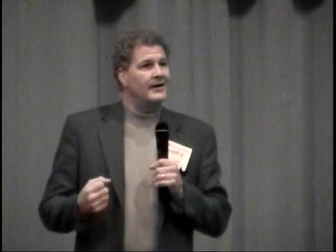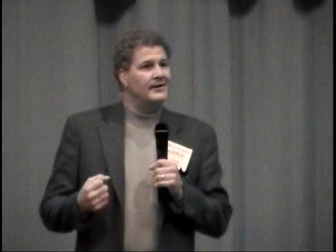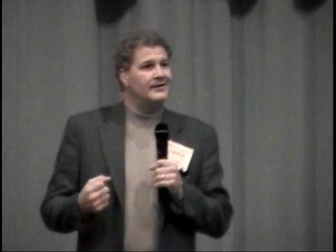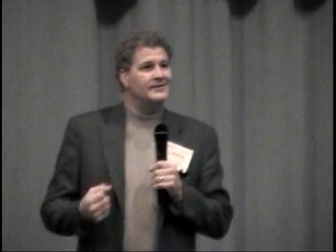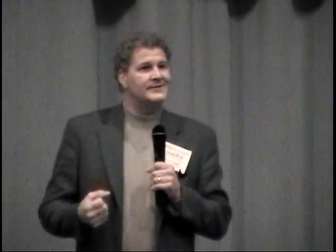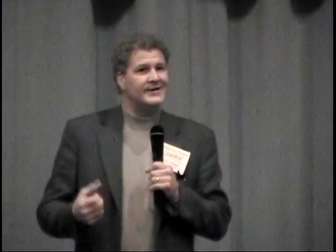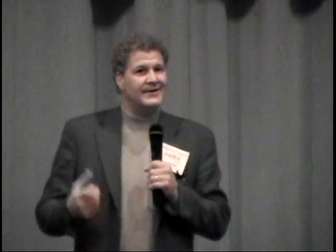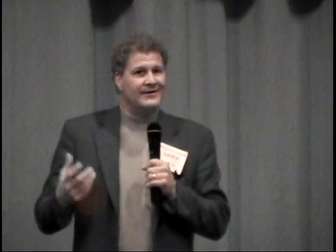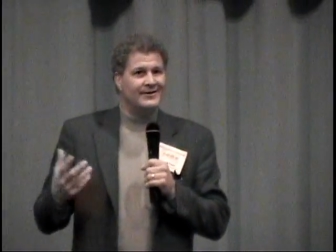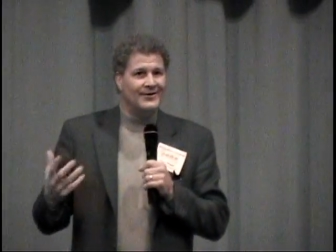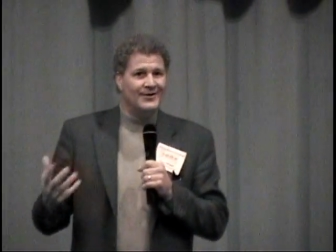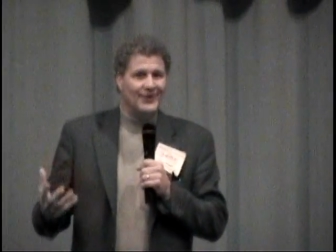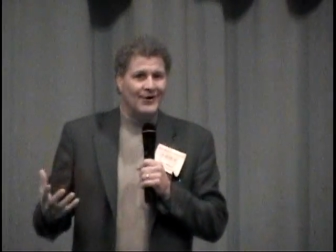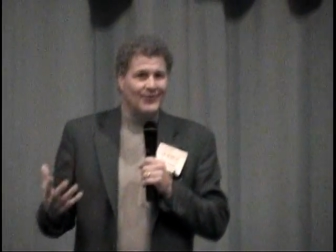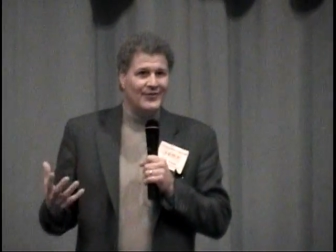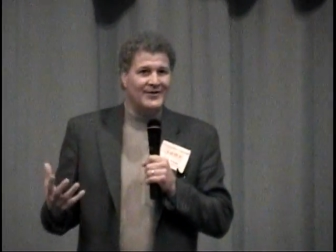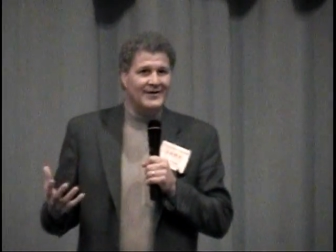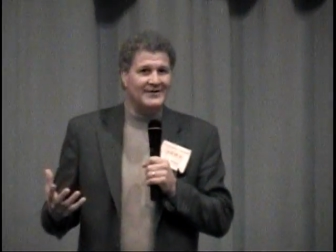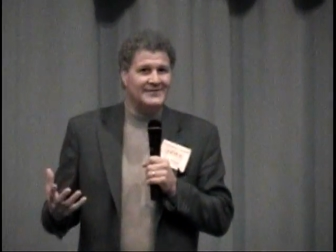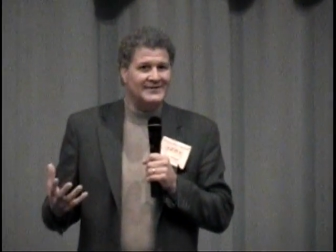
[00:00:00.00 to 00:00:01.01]
And he
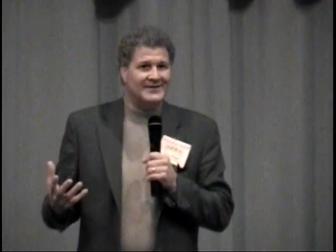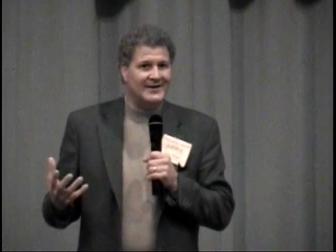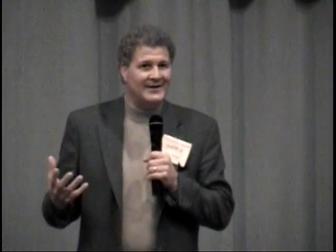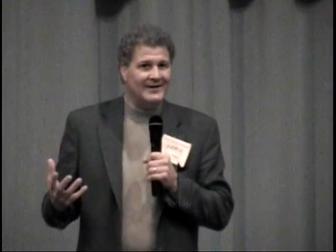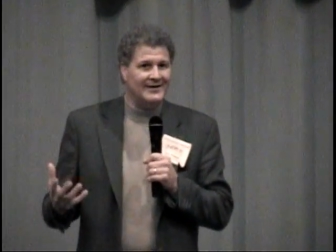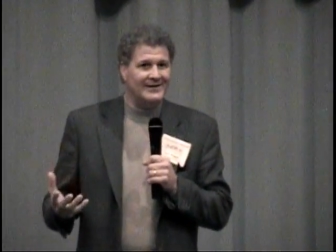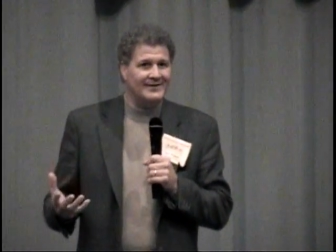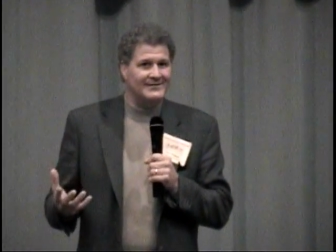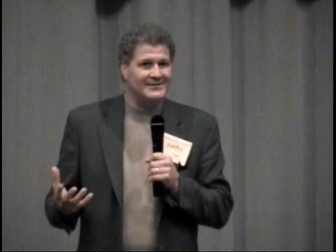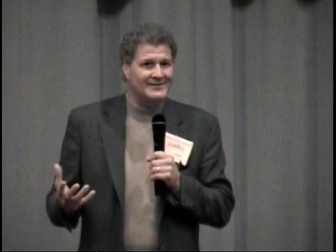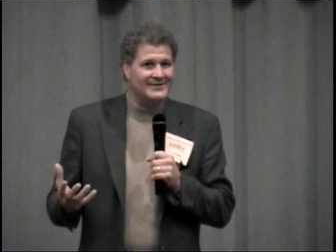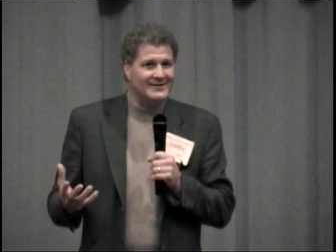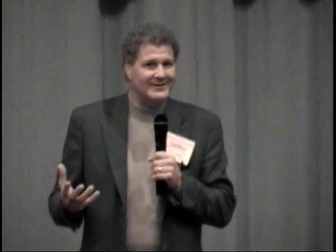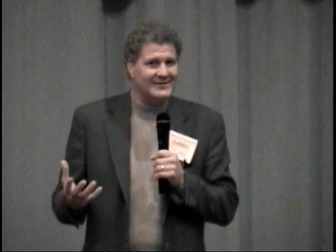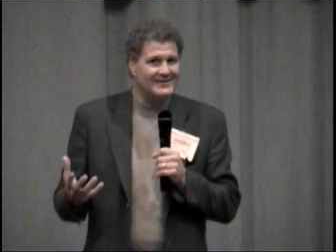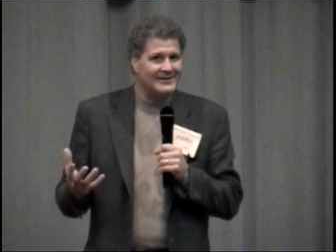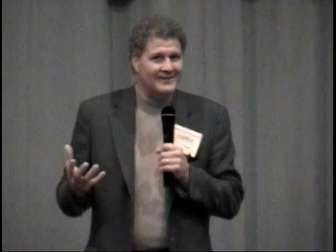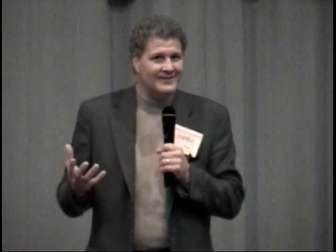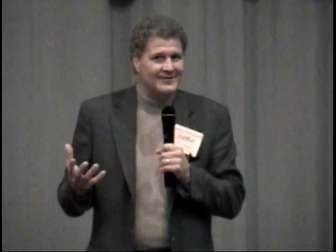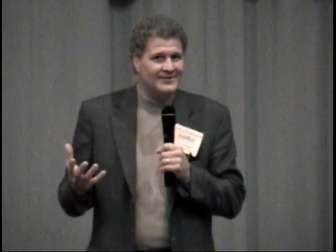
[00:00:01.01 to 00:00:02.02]
said, these kids,
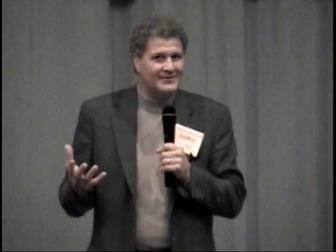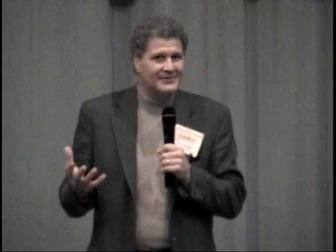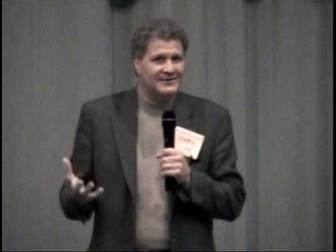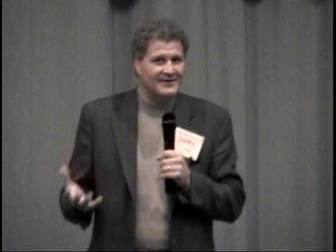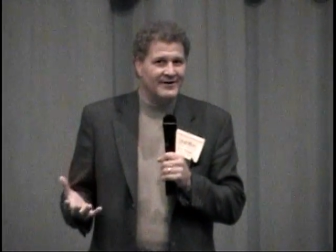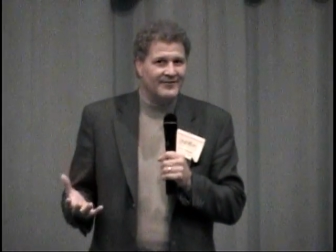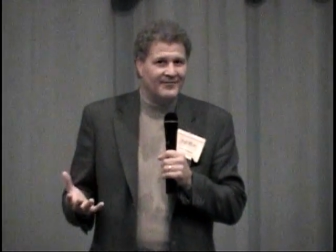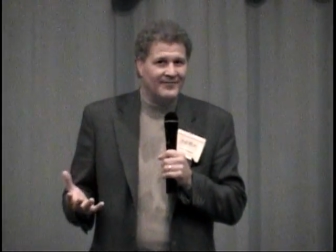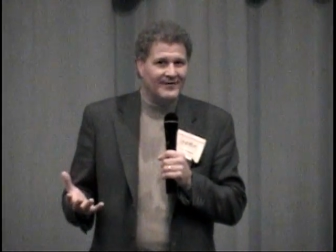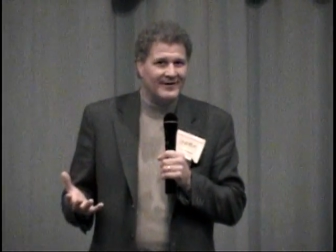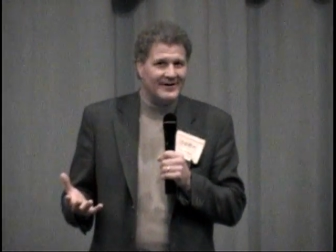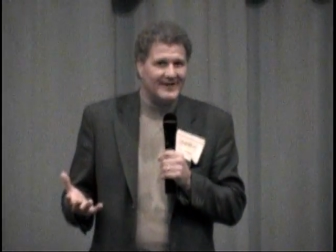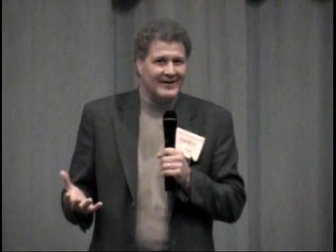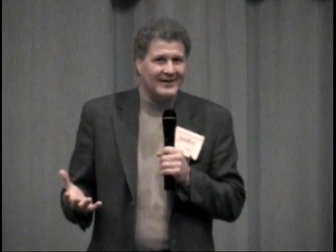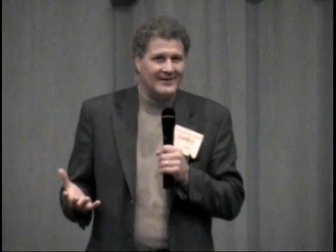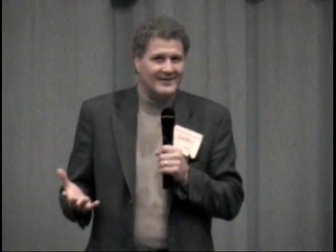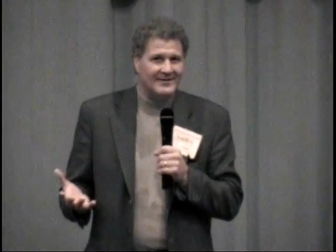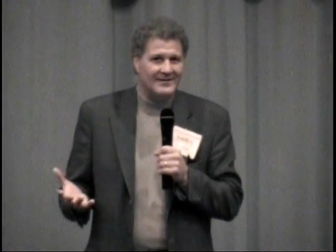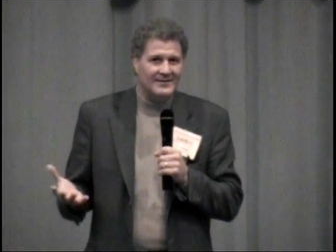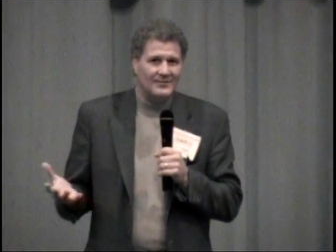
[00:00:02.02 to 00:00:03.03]
they're different.
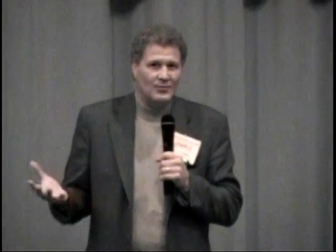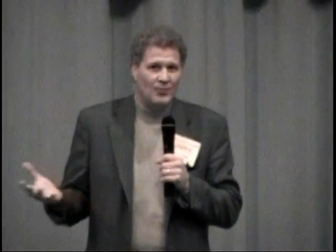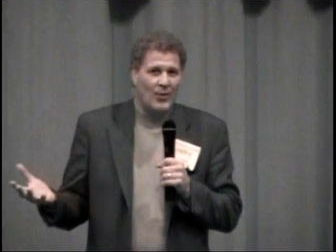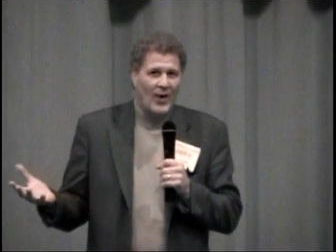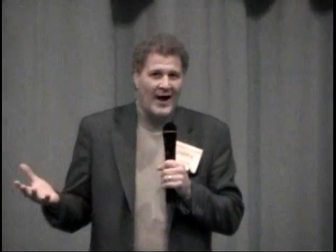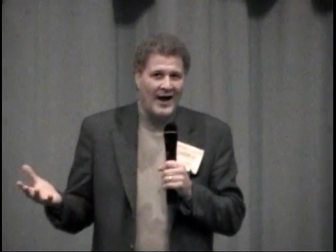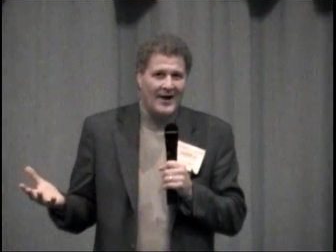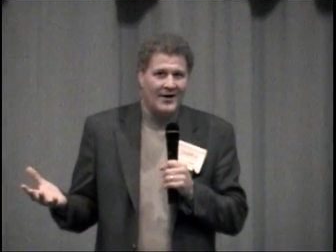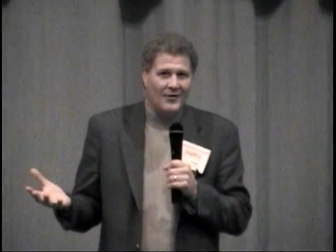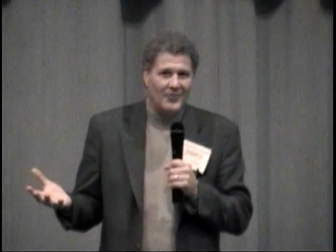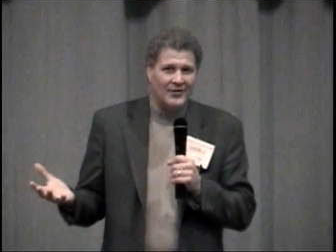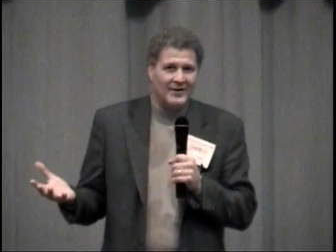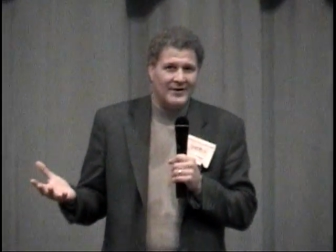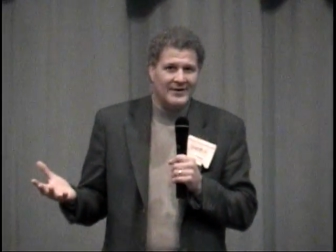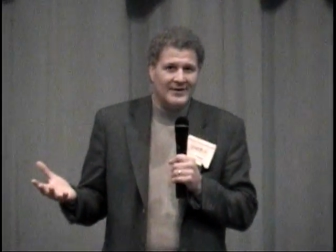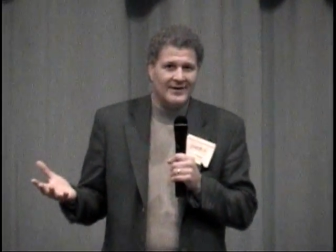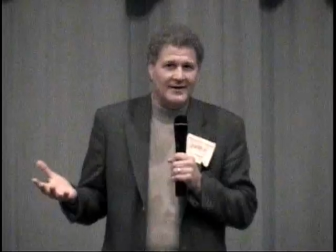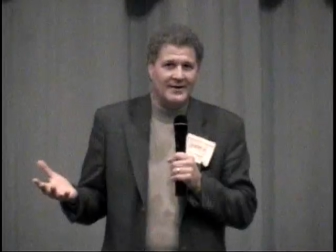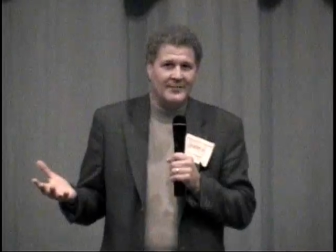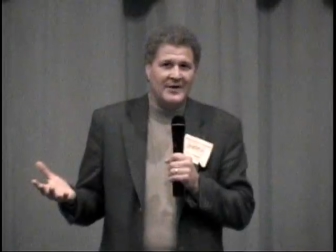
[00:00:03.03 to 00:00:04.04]
Wow.
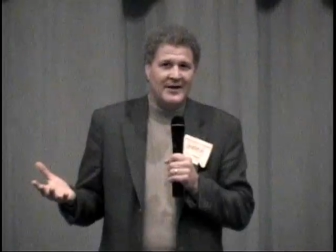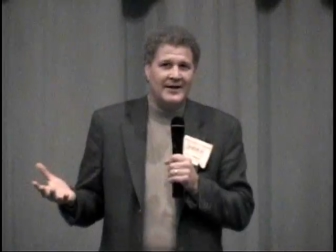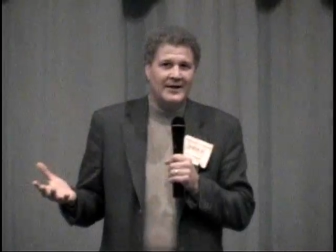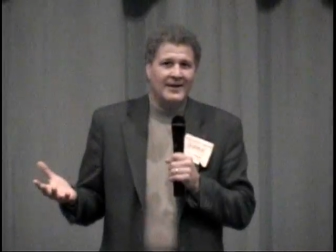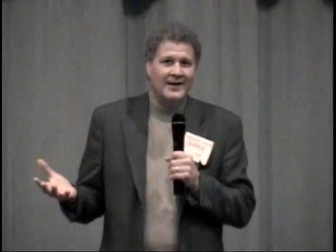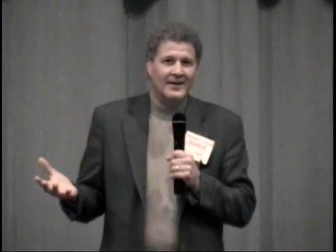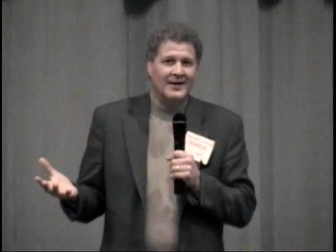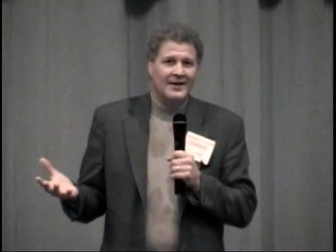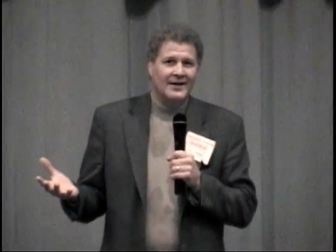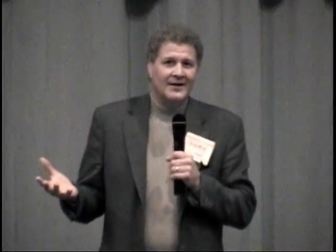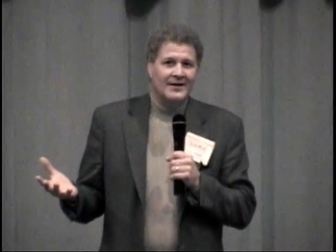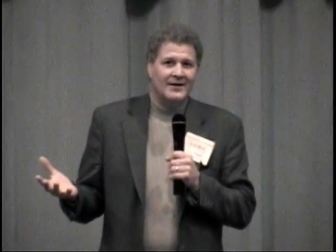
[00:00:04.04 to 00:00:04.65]
I mean,